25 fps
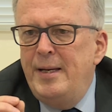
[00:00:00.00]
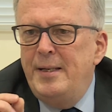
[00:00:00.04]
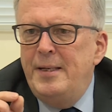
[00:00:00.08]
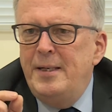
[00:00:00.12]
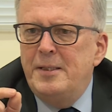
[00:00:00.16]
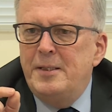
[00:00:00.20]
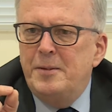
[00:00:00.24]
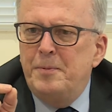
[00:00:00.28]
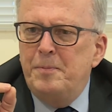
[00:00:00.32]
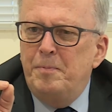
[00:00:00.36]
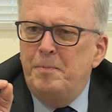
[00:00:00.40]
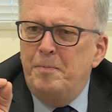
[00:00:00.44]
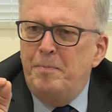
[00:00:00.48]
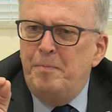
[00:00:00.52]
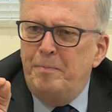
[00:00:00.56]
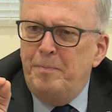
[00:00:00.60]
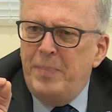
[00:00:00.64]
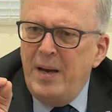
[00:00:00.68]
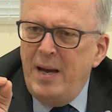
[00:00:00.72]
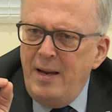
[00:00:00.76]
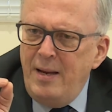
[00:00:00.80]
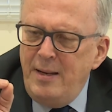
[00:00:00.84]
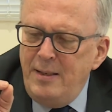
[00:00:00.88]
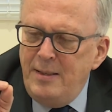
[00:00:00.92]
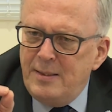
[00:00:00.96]
It is
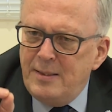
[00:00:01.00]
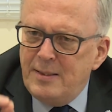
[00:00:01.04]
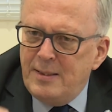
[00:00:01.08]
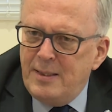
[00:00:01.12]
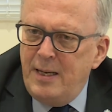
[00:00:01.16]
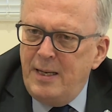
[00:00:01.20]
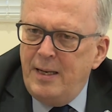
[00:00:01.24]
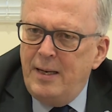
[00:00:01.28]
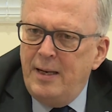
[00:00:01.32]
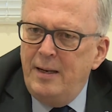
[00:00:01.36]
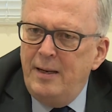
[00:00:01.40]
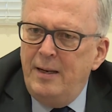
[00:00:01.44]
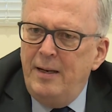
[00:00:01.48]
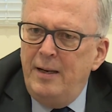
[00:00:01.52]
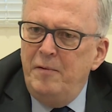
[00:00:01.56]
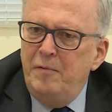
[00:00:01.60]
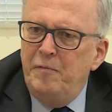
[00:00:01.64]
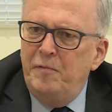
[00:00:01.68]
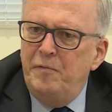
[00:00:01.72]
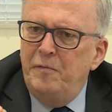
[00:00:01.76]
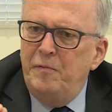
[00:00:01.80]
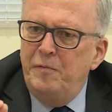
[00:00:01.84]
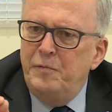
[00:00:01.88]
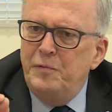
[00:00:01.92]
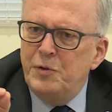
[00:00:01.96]
painstakingly
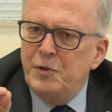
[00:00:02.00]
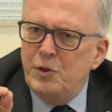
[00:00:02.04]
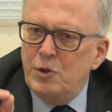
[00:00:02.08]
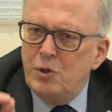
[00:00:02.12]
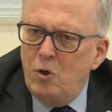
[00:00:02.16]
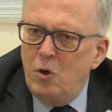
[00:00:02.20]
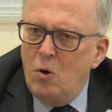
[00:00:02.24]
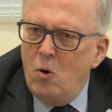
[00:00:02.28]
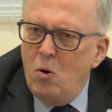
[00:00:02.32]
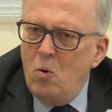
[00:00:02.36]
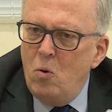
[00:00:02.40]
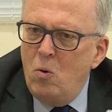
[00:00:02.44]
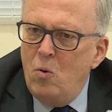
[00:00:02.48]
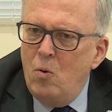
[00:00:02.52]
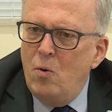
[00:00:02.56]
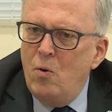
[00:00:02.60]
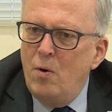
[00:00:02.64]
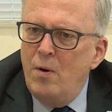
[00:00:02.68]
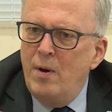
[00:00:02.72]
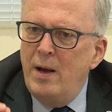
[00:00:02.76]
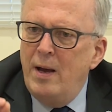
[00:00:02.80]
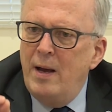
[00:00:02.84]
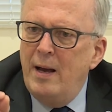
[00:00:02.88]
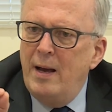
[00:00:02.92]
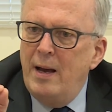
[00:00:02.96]
slow
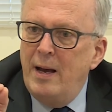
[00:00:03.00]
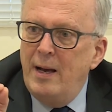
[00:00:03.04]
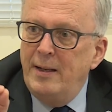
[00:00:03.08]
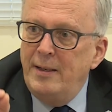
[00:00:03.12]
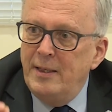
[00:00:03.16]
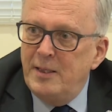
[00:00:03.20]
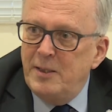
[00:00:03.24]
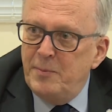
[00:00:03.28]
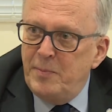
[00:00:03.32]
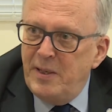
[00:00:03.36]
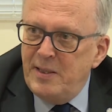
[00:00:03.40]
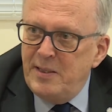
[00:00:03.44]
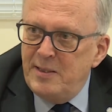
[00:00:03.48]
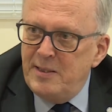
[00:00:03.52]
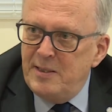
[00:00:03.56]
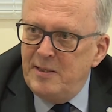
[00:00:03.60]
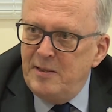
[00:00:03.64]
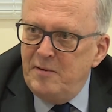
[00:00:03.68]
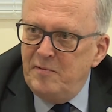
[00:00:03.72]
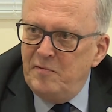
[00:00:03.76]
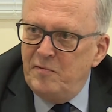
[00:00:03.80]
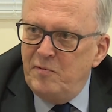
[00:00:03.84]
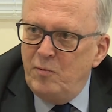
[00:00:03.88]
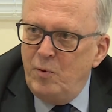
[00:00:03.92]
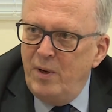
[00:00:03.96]
and
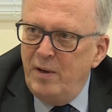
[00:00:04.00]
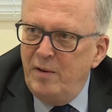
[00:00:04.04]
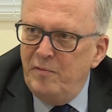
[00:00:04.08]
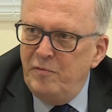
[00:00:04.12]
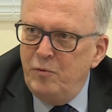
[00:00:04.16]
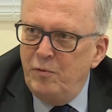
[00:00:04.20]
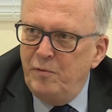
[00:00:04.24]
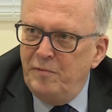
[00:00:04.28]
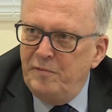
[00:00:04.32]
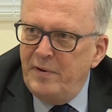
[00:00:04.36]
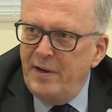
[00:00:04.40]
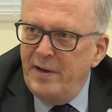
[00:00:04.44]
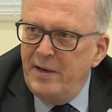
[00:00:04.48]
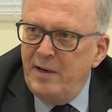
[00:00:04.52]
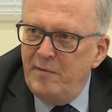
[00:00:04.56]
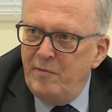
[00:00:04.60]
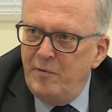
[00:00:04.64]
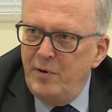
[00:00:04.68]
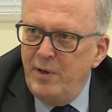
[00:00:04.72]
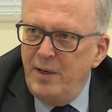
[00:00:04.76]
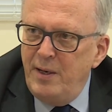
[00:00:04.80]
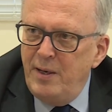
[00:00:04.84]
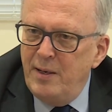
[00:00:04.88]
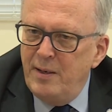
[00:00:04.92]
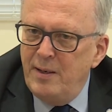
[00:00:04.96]
expensive. We have to find
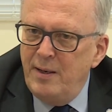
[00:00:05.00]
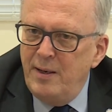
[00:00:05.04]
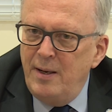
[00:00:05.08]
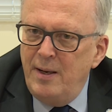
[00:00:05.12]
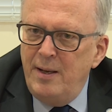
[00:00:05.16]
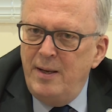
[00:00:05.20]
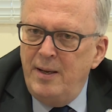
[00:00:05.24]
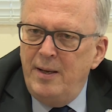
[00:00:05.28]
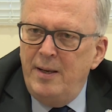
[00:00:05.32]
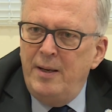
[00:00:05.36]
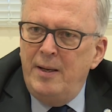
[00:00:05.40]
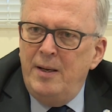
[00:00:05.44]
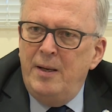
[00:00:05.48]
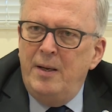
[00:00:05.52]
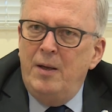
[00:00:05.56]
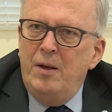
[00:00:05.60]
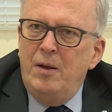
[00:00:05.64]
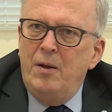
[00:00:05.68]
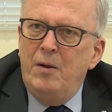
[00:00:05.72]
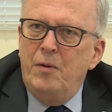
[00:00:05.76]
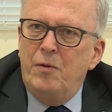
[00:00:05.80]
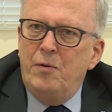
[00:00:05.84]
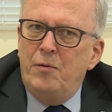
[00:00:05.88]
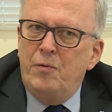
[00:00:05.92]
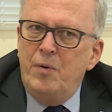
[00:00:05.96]
every year
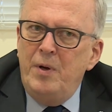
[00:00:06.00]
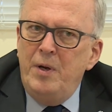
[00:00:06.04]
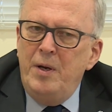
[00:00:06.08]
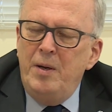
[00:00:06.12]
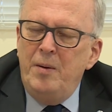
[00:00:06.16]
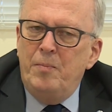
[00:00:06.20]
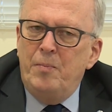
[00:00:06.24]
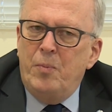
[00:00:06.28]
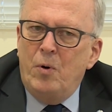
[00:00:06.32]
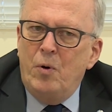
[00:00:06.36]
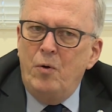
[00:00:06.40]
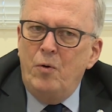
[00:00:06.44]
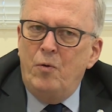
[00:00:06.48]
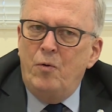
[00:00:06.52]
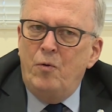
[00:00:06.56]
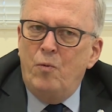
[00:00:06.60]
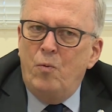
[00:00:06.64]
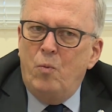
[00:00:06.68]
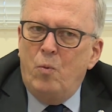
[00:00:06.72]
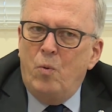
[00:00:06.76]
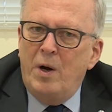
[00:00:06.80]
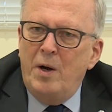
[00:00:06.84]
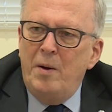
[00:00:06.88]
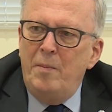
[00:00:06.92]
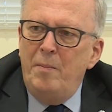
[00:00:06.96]

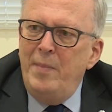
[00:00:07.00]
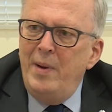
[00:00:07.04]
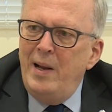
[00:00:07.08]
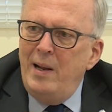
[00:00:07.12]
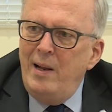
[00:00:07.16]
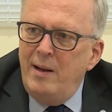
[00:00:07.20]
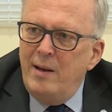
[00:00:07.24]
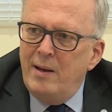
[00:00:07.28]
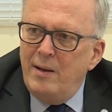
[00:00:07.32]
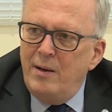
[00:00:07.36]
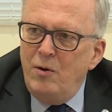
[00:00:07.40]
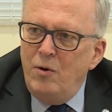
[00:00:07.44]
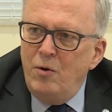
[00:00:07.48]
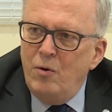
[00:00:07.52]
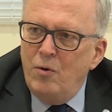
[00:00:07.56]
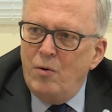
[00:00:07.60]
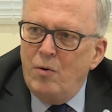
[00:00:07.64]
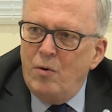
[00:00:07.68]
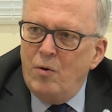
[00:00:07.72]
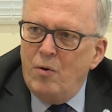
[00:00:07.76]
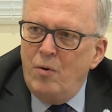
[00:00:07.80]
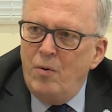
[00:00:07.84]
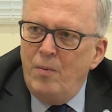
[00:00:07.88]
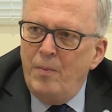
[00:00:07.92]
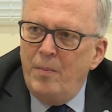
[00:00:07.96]
3.1 million
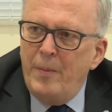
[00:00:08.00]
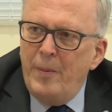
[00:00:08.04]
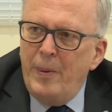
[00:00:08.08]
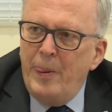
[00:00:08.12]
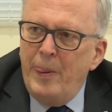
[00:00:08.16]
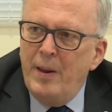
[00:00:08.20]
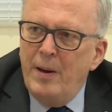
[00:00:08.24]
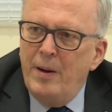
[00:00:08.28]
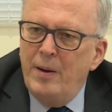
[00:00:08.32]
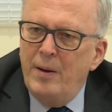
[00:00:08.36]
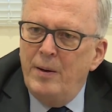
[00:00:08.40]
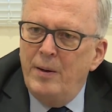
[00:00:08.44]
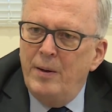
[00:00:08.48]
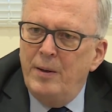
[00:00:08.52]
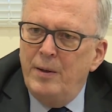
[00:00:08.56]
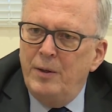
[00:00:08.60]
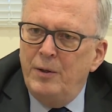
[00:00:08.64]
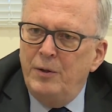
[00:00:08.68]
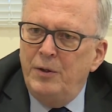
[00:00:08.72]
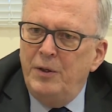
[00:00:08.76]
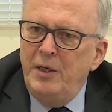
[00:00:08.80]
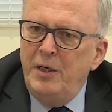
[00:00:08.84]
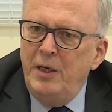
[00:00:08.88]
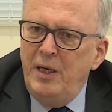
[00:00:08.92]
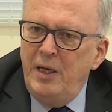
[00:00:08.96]
euro.
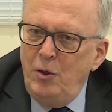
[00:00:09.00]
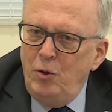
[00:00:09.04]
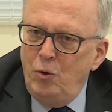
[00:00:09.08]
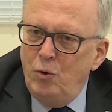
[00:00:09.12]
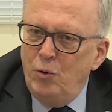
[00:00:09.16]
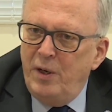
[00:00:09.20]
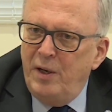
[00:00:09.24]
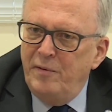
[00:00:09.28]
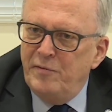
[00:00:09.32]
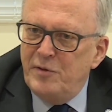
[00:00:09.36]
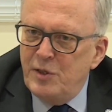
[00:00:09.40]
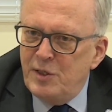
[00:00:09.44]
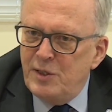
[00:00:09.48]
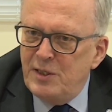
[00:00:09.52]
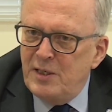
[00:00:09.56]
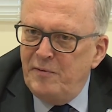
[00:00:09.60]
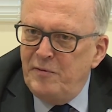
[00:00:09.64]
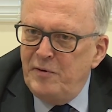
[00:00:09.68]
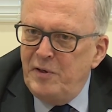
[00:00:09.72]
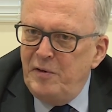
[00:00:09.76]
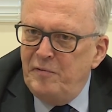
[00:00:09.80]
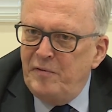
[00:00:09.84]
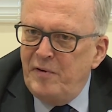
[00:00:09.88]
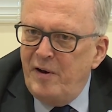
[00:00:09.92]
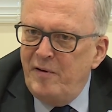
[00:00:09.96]
The EU gives us
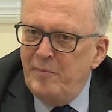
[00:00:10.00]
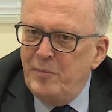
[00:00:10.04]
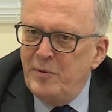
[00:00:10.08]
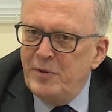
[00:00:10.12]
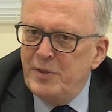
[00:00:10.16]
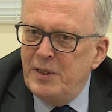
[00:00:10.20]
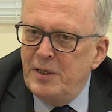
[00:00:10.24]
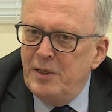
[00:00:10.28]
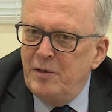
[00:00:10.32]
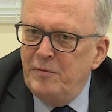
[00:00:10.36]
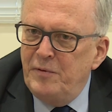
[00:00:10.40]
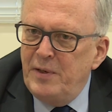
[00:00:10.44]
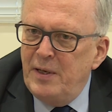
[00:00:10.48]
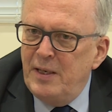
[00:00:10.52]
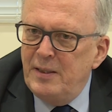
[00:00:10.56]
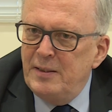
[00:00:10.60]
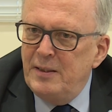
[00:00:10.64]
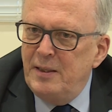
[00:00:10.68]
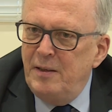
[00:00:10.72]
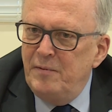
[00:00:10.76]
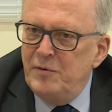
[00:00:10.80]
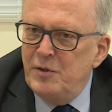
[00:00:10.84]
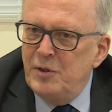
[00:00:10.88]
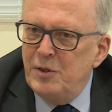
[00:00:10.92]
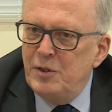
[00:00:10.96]
75% of that,
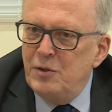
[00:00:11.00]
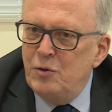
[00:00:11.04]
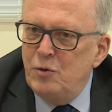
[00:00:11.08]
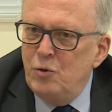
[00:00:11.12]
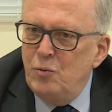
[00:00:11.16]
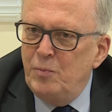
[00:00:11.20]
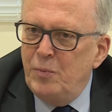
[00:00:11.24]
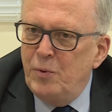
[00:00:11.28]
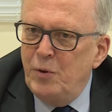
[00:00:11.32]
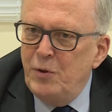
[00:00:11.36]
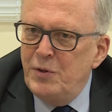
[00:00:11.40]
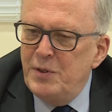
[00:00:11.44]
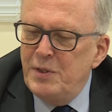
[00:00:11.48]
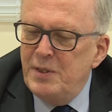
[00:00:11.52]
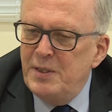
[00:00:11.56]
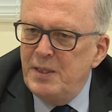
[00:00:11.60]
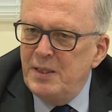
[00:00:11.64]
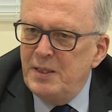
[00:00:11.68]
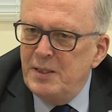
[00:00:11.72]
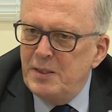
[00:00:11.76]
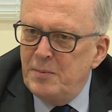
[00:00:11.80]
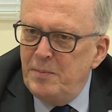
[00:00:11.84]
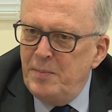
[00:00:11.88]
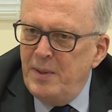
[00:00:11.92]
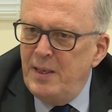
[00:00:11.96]
gives us
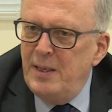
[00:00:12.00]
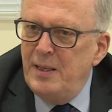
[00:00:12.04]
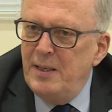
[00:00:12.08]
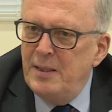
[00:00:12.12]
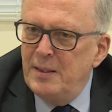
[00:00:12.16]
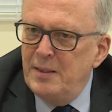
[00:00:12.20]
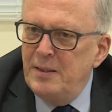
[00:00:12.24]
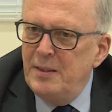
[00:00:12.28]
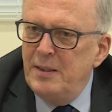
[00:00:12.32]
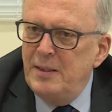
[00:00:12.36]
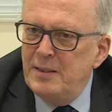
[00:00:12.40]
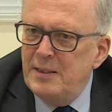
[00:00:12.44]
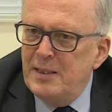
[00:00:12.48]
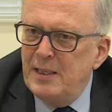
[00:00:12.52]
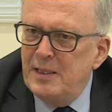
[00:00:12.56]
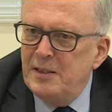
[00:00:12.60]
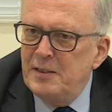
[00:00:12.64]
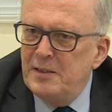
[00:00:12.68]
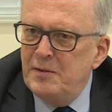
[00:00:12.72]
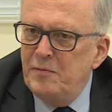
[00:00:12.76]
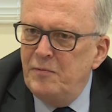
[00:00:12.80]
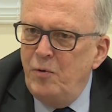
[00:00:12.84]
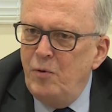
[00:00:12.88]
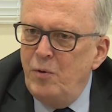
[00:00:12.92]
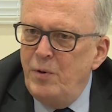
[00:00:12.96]
2.6 million these
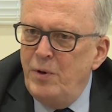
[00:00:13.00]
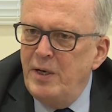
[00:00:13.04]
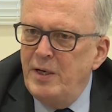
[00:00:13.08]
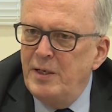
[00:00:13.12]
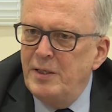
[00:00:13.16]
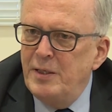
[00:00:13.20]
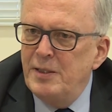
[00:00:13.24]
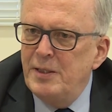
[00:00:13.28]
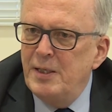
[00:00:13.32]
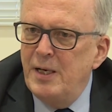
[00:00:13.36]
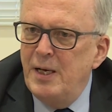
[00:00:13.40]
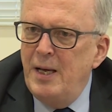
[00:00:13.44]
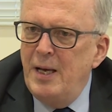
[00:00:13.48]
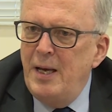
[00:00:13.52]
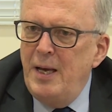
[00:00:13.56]
last few years.